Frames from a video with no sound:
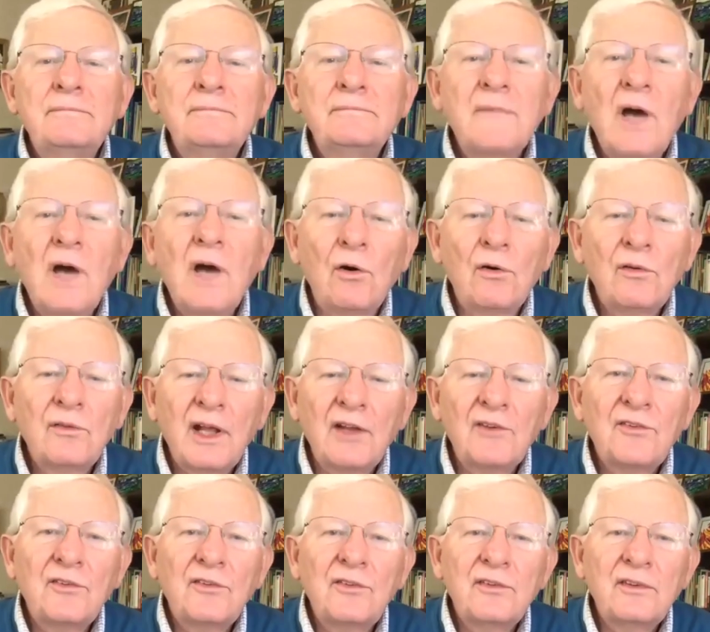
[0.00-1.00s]
oh,
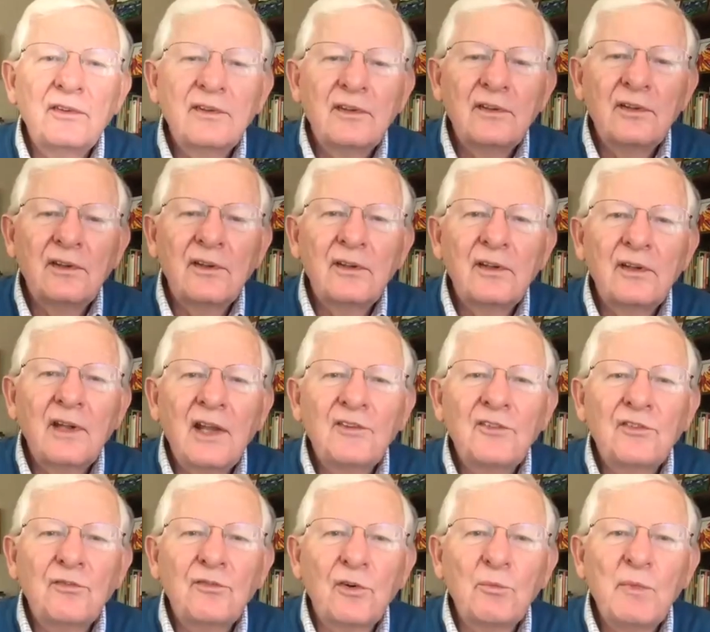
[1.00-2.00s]
that's
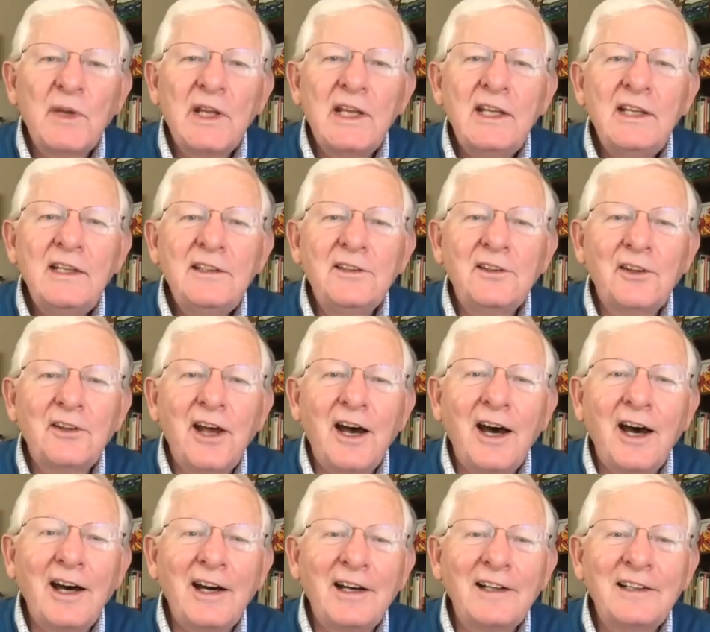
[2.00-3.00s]
for me.
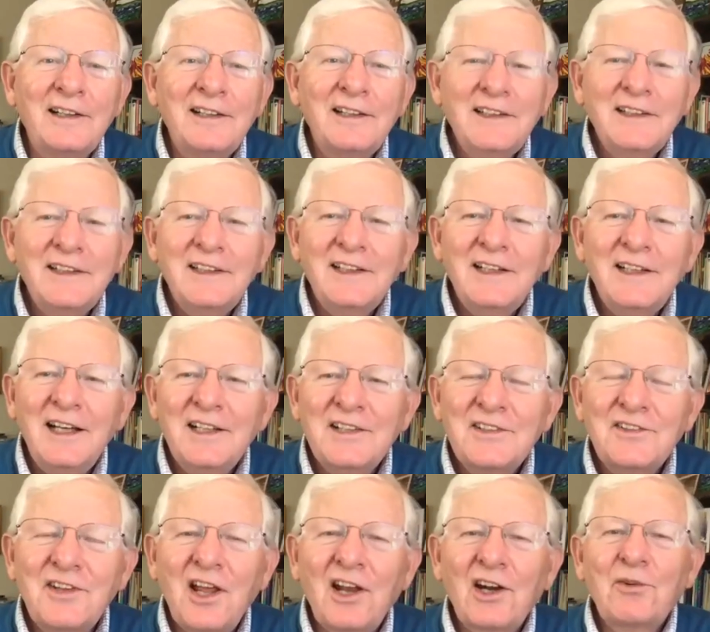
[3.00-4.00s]

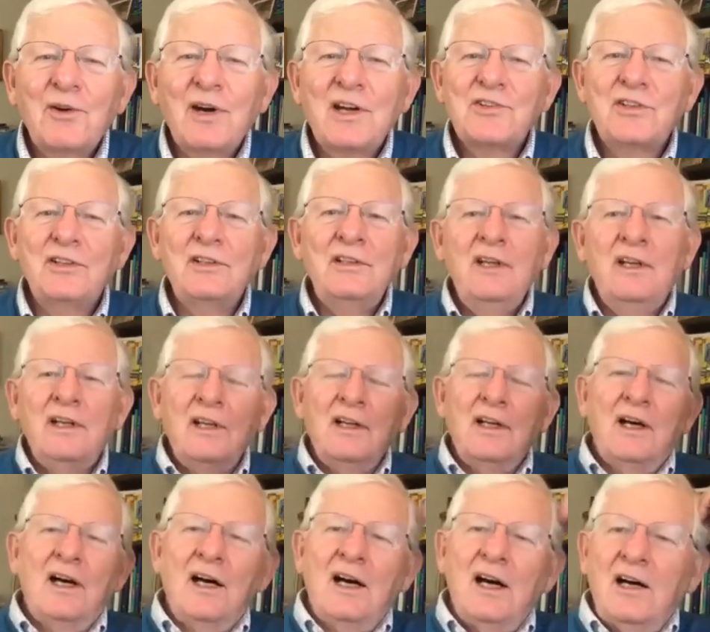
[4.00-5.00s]
It's not a question.
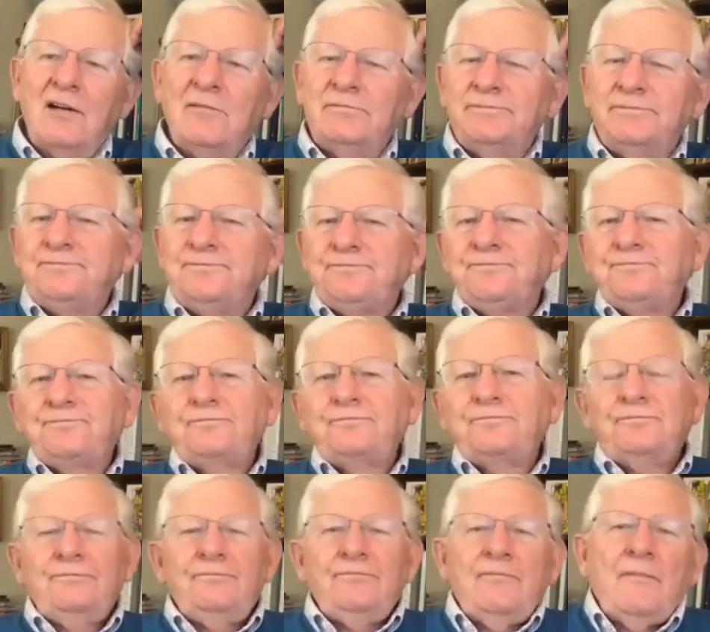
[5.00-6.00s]

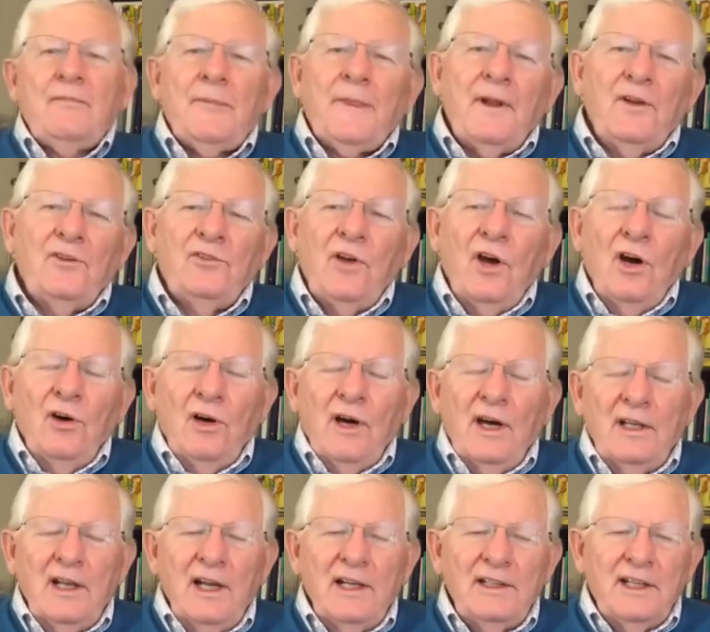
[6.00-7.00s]
So
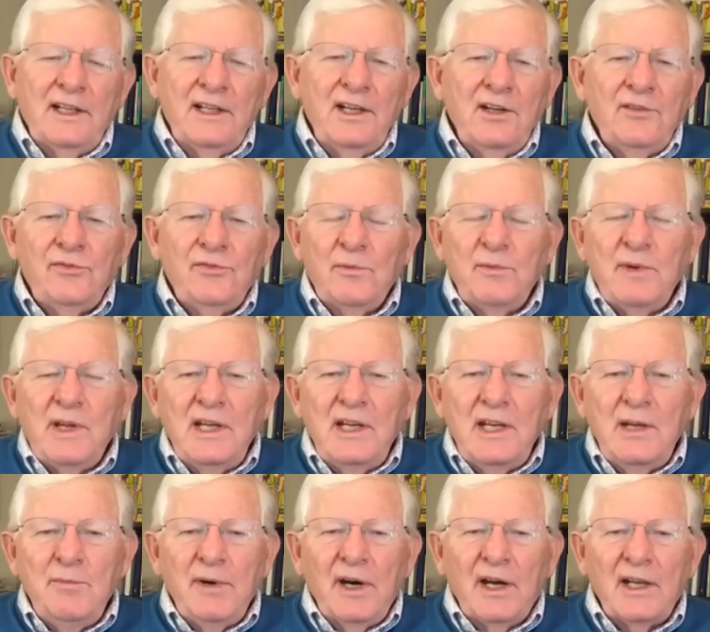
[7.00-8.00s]
I'd like to hear from
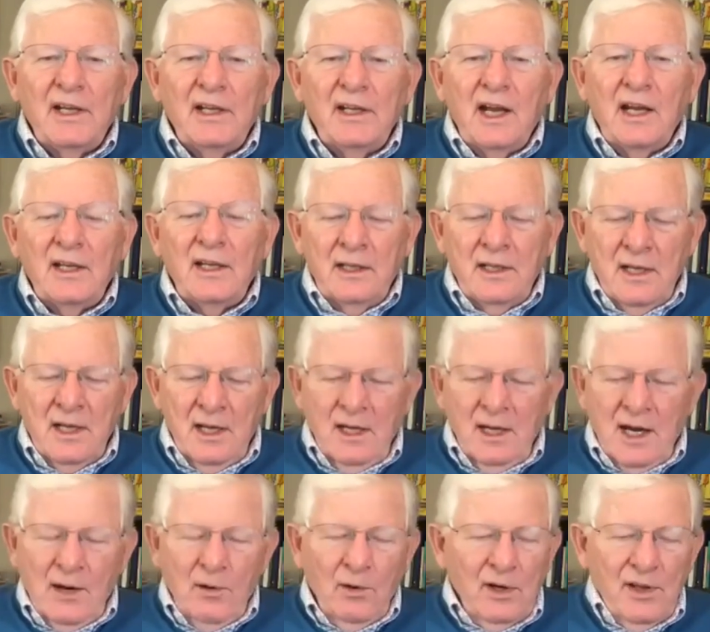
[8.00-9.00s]
anybody, and I
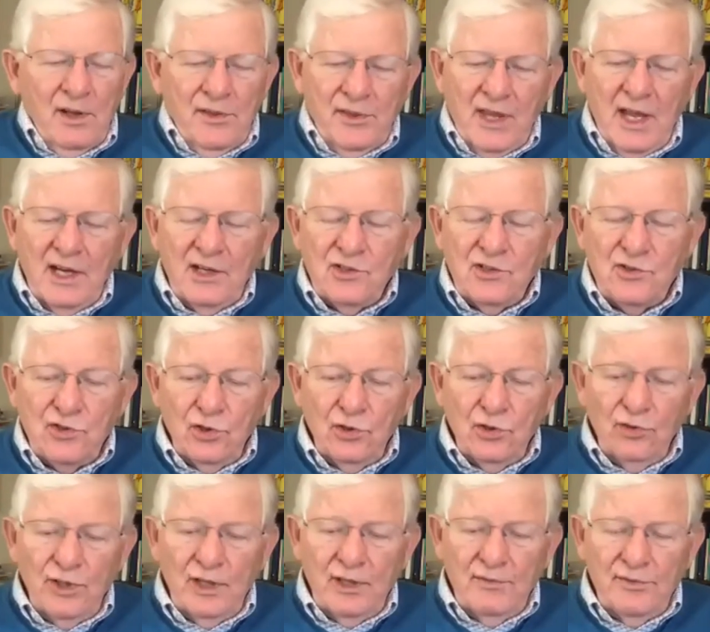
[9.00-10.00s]
want to thank
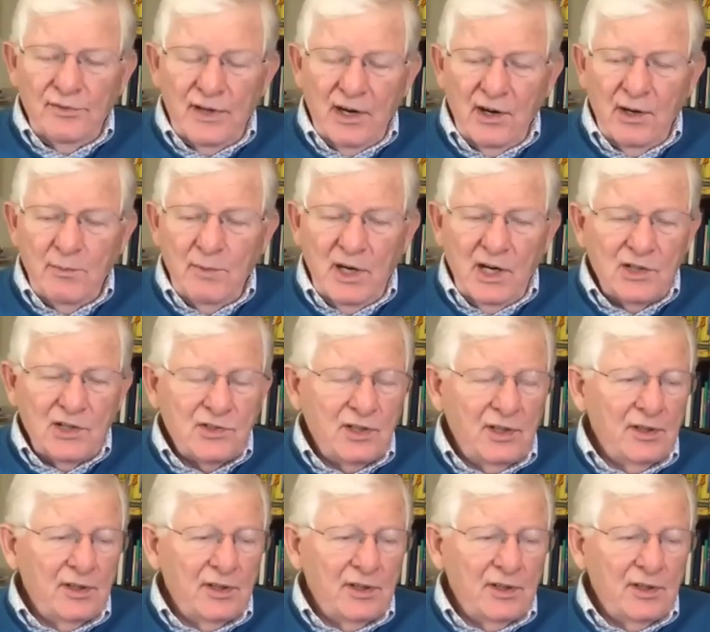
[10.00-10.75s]
Julia very much